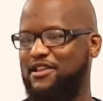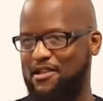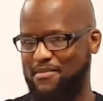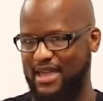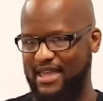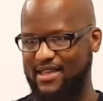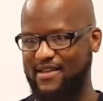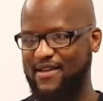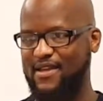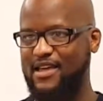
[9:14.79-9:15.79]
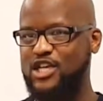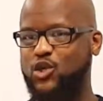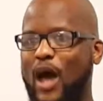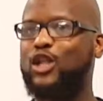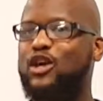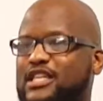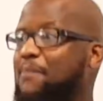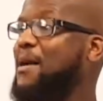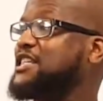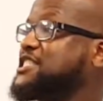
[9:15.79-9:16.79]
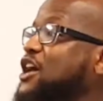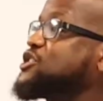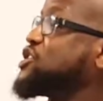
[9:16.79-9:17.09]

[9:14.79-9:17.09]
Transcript: than me. So I looked at myself